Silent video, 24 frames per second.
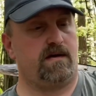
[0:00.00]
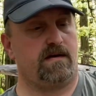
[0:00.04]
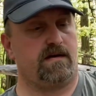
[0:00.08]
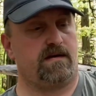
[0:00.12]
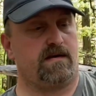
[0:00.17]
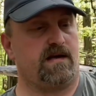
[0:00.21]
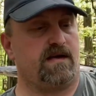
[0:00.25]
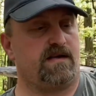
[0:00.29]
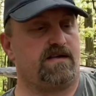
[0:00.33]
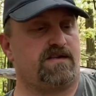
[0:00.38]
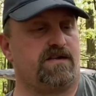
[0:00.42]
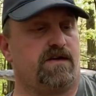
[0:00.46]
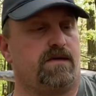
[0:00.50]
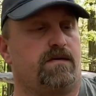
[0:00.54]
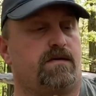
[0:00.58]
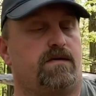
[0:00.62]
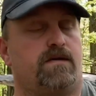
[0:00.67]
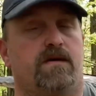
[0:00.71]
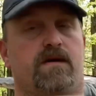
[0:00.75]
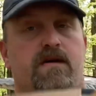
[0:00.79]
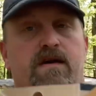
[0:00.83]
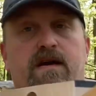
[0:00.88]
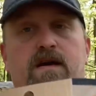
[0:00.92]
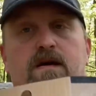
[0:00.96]
they showed
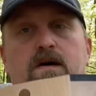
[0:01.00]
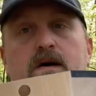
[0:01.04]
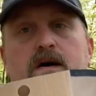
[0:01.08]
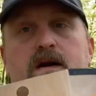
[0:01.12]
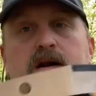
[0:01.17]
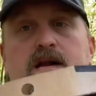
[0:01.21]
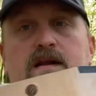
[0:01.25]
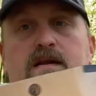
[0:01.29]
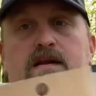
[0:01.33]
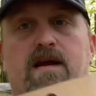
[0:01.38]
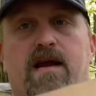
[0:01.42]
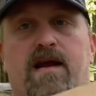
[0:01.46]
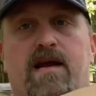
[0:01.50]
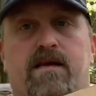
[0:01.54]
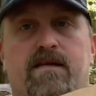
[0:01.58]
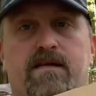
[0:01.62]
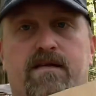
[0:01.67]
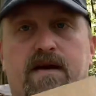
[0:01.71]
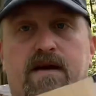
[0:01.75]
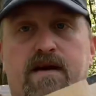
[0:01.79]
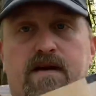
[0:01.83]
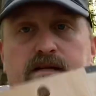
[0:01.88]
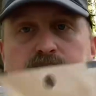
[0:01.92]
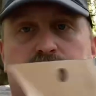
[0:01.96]
cooking on it like
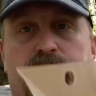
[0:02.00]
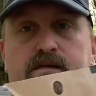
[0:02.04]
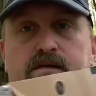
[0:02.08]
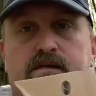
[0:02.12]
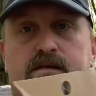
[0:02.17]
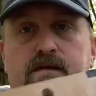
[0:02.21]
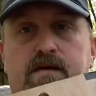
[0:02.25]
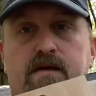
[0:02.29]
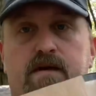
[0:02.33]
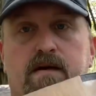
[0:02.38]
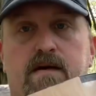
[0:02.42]
this,